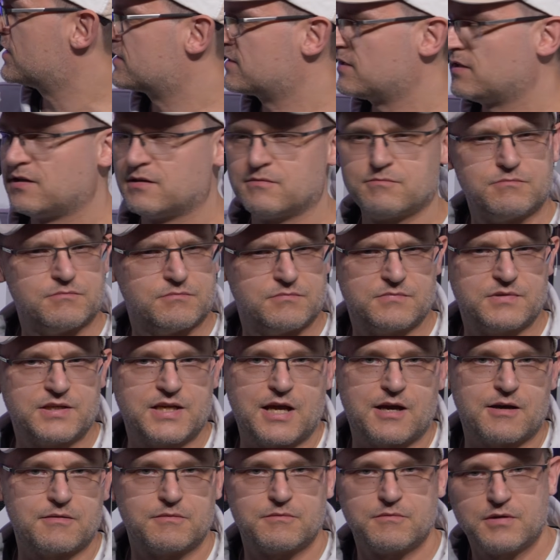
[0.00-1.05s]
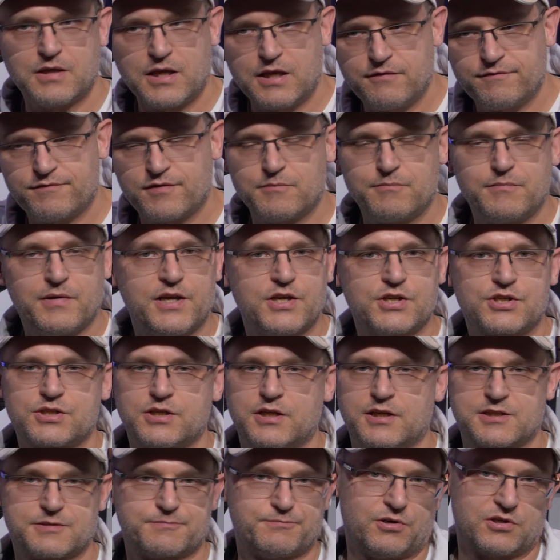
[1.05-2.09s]
as information
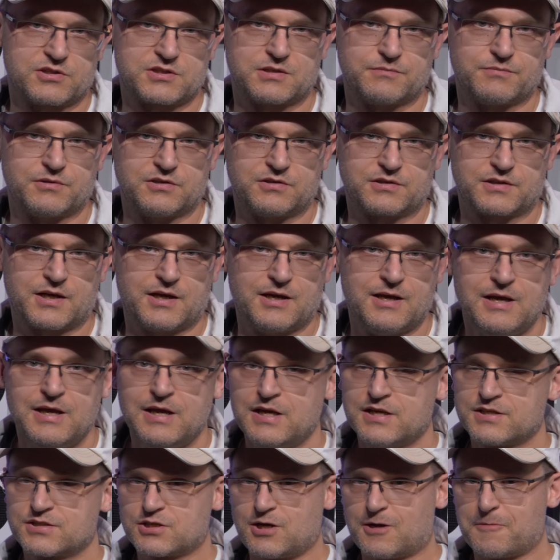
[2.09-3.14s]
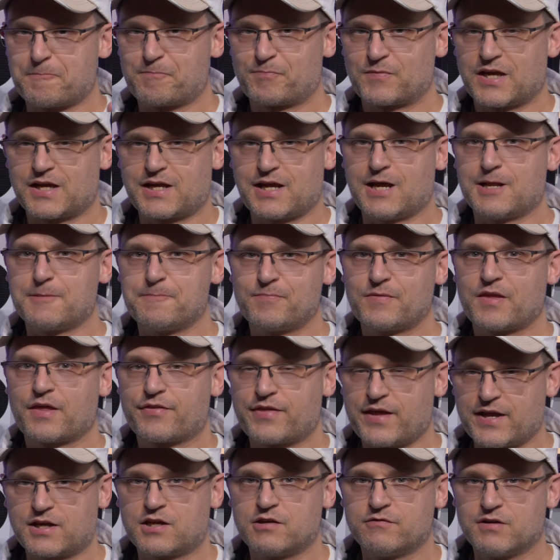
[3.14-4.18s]
as possible. Okay, so again,
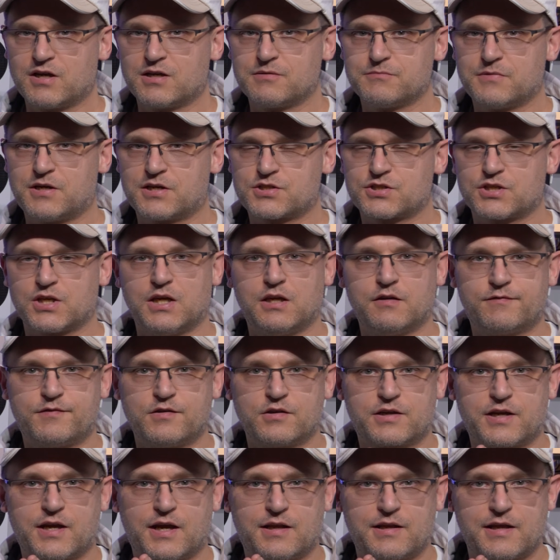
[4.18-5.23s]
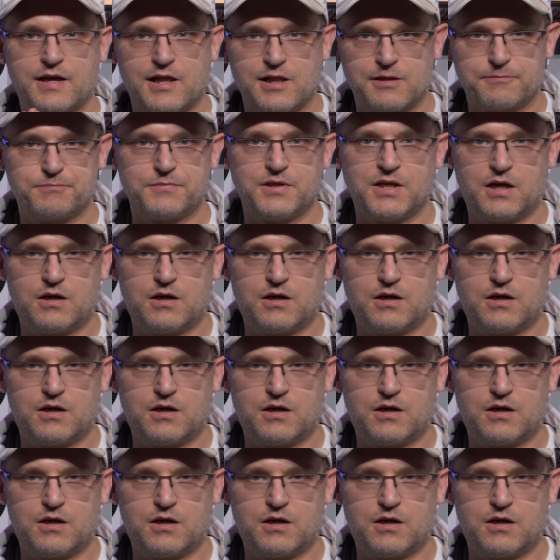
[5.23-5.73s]
thank you very much. If you can help me